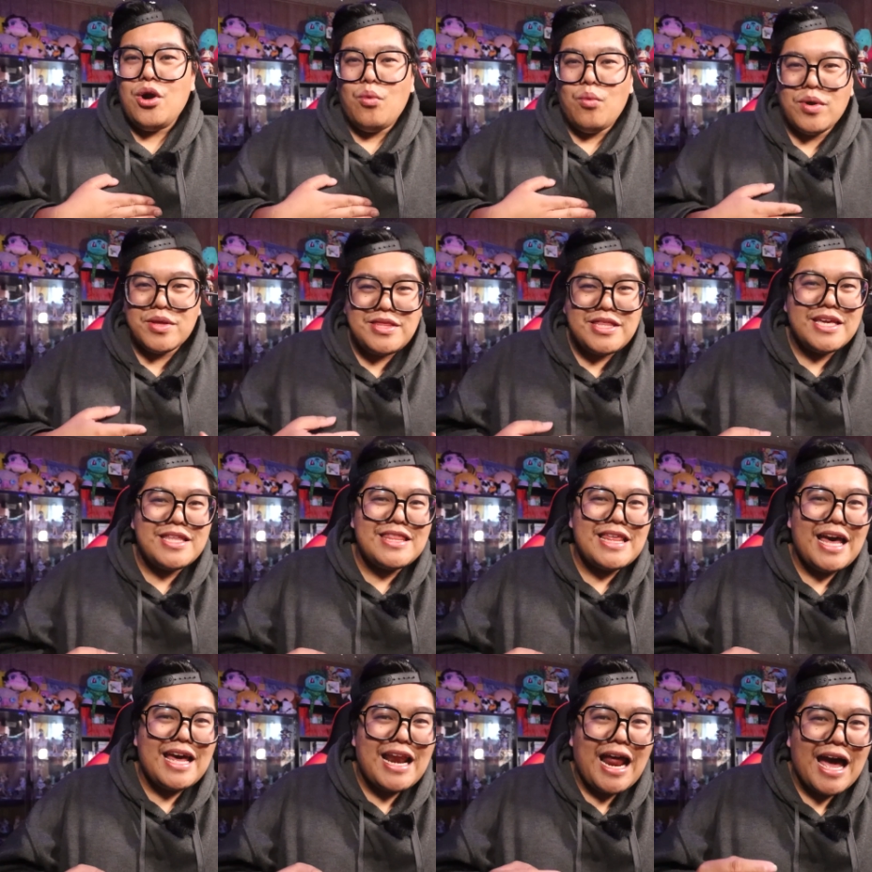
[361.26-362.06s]
One thing
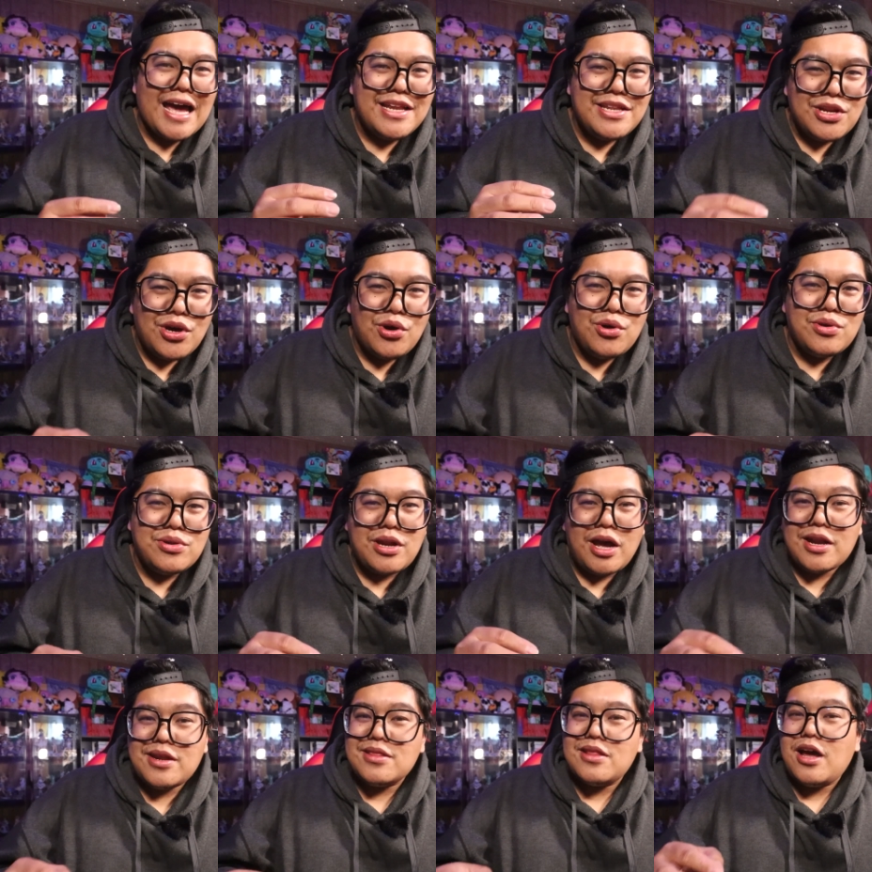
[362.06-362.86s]
that I know
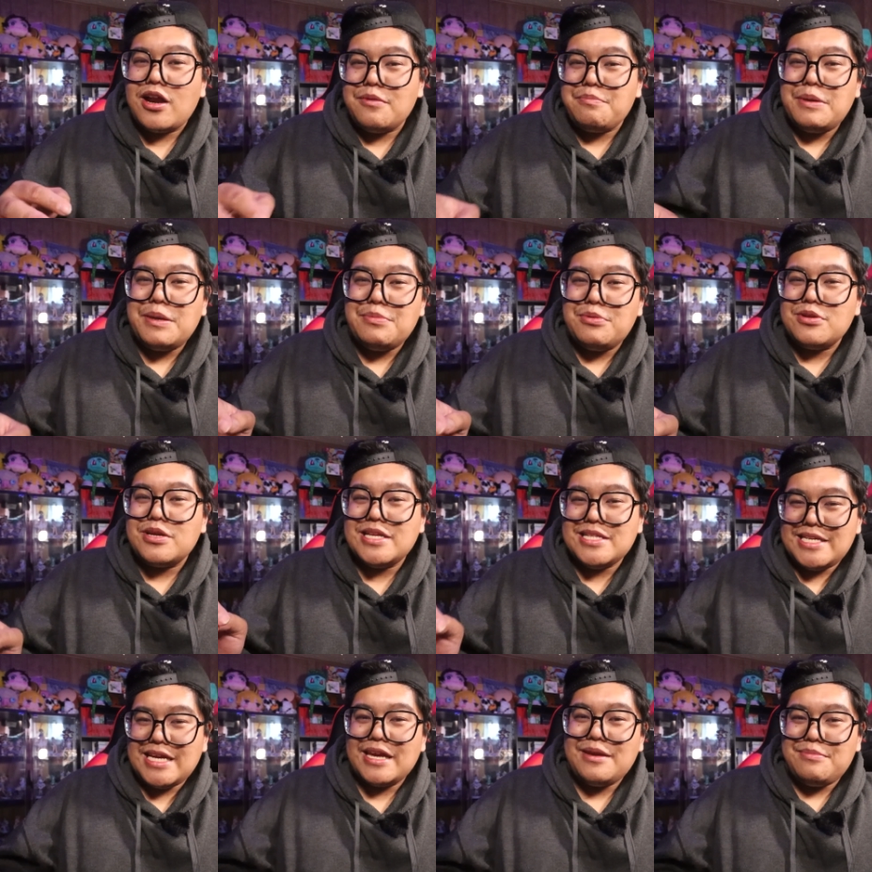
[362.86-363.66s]
not a lot of people
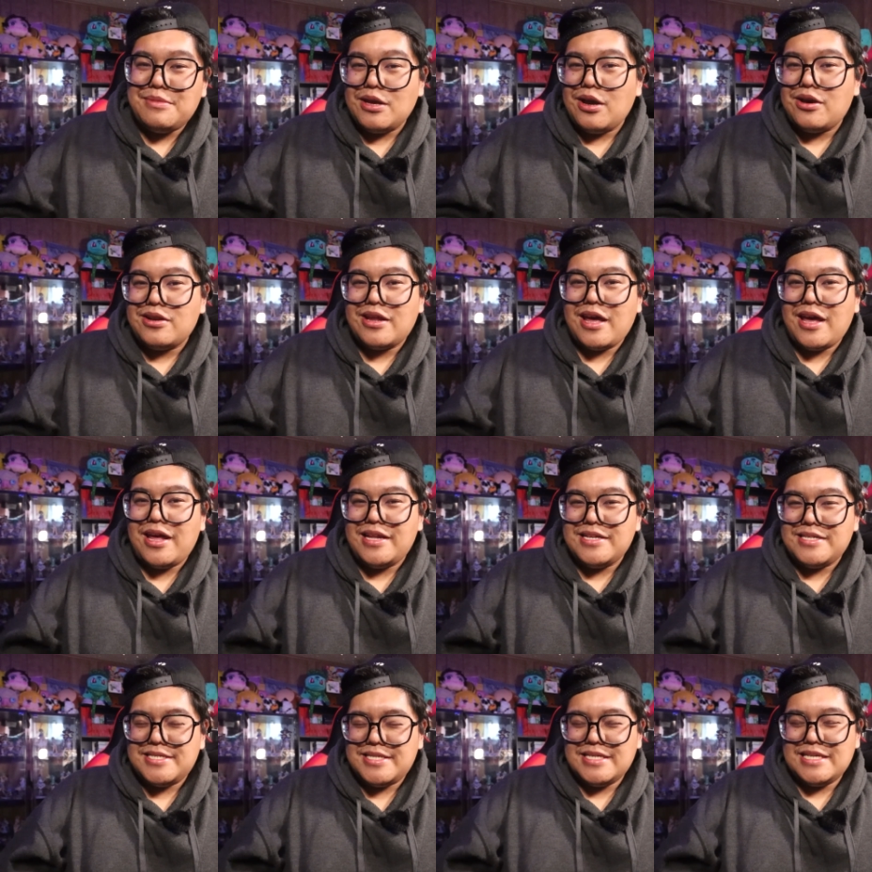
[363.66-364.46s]
can take me on
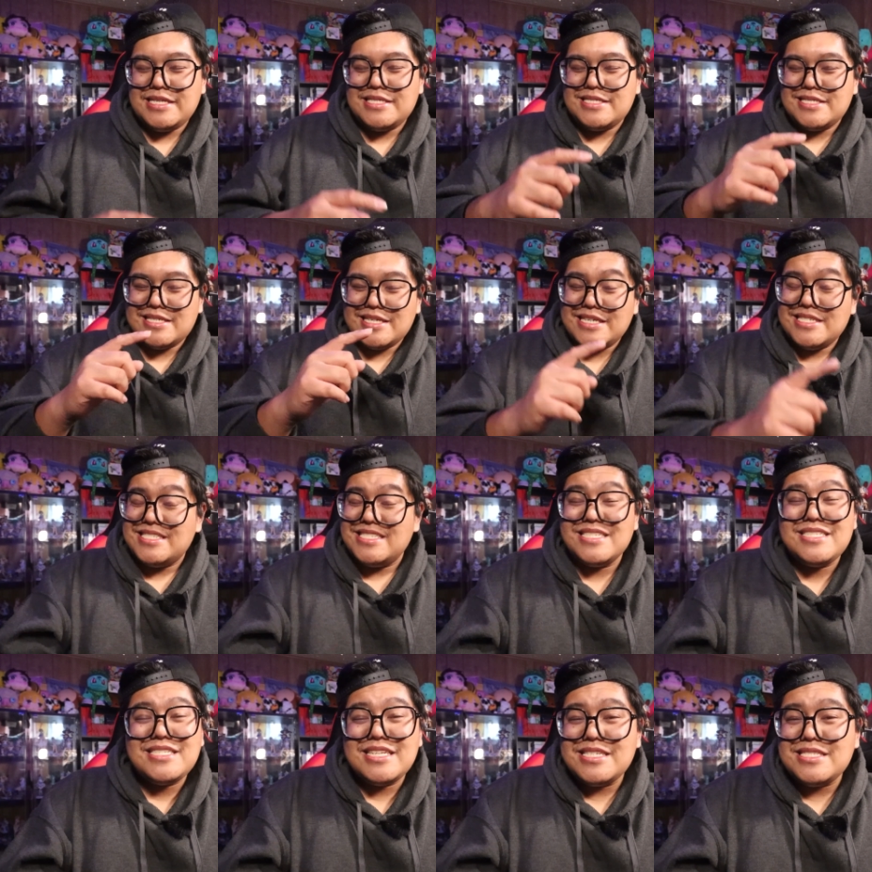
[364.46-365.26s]
as is
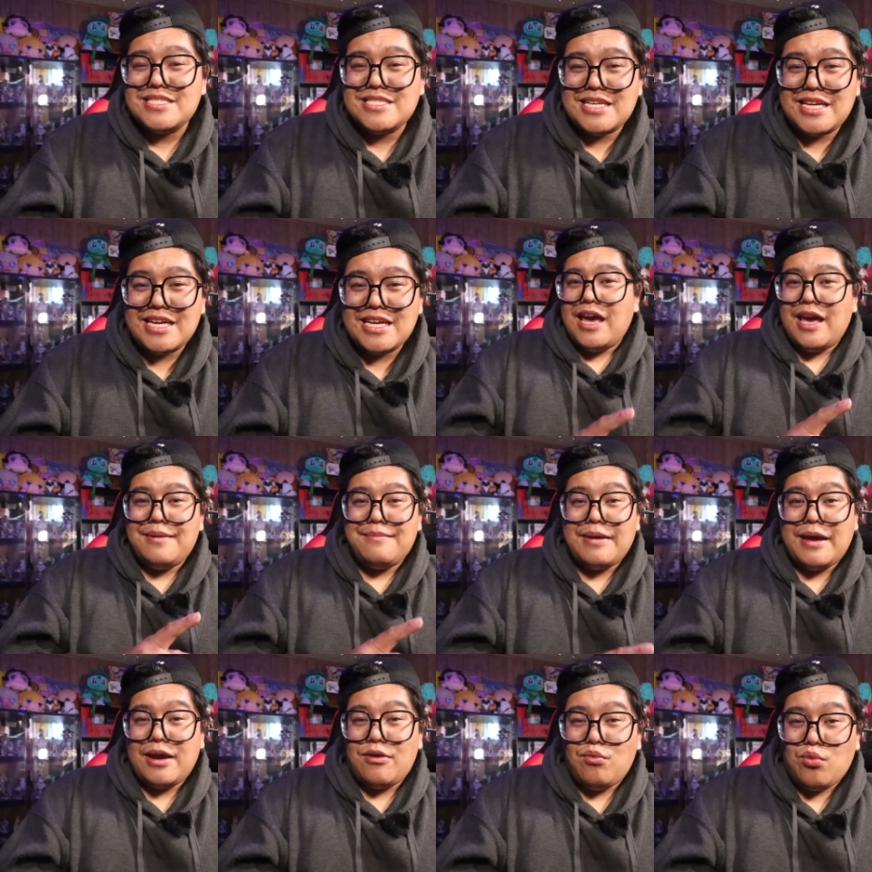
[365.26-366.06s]
consistency and
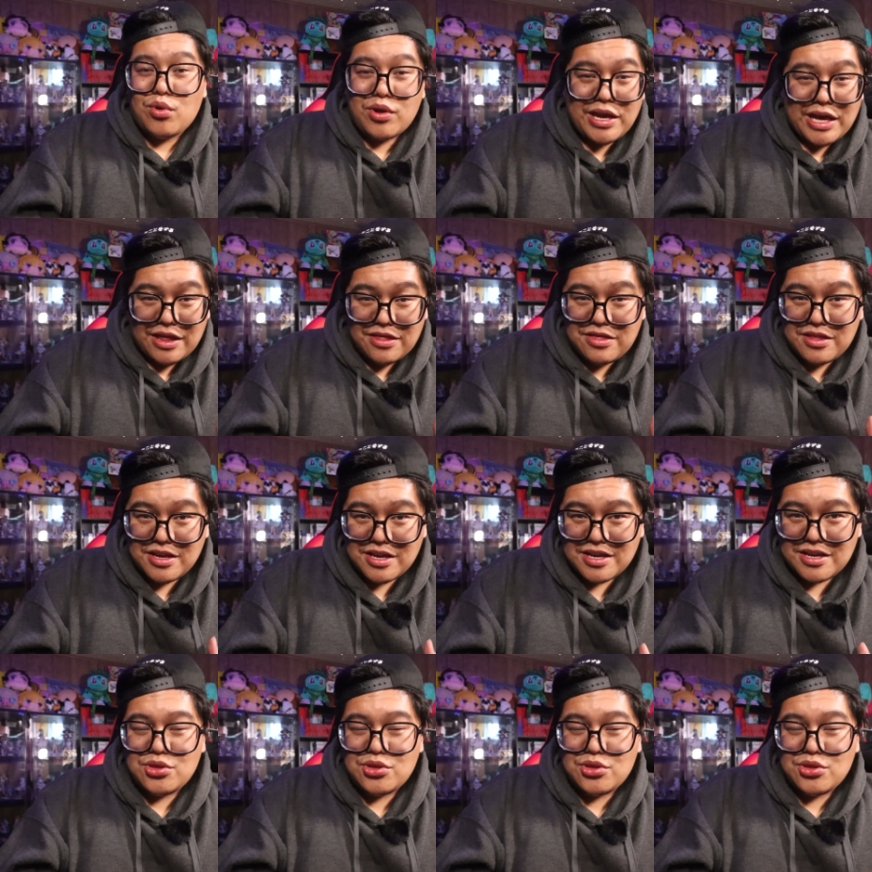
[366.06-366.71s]
my work ethic.